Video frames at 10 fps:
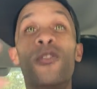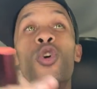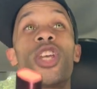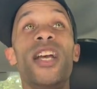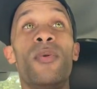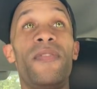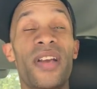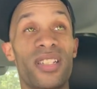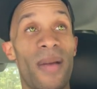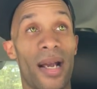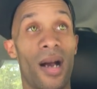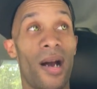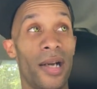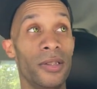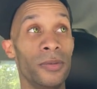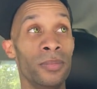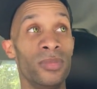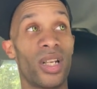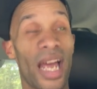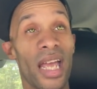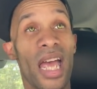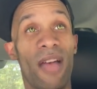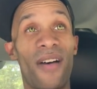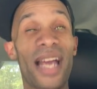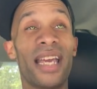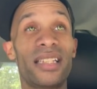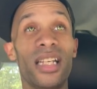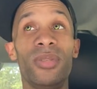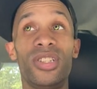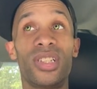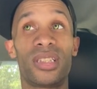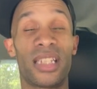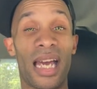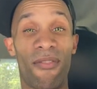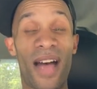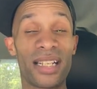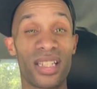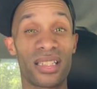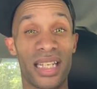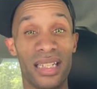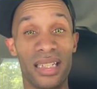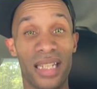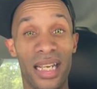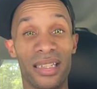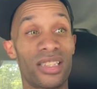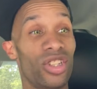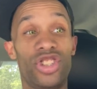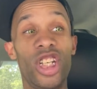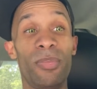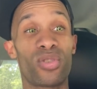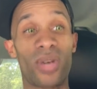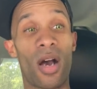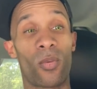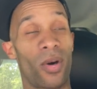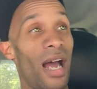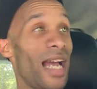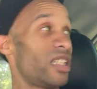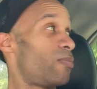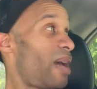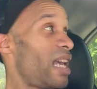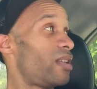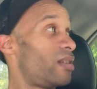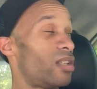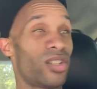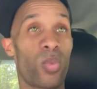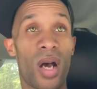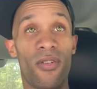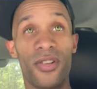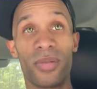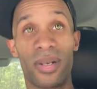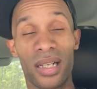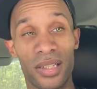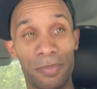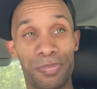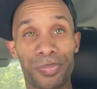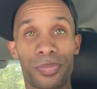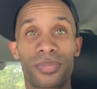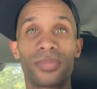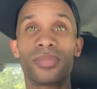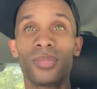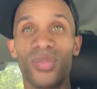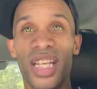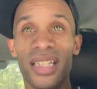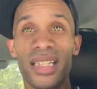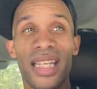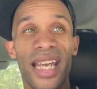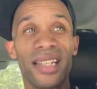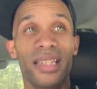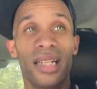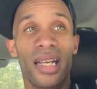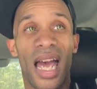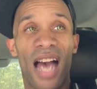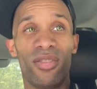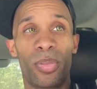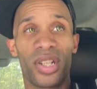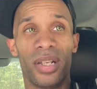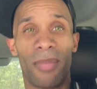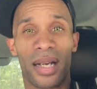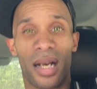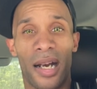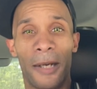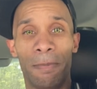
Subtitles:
kit will fix my car. Like, if I get them to if I just get the kit, this is the cheapest route where I just pay the $1,200, get the kit, have it put it in my car.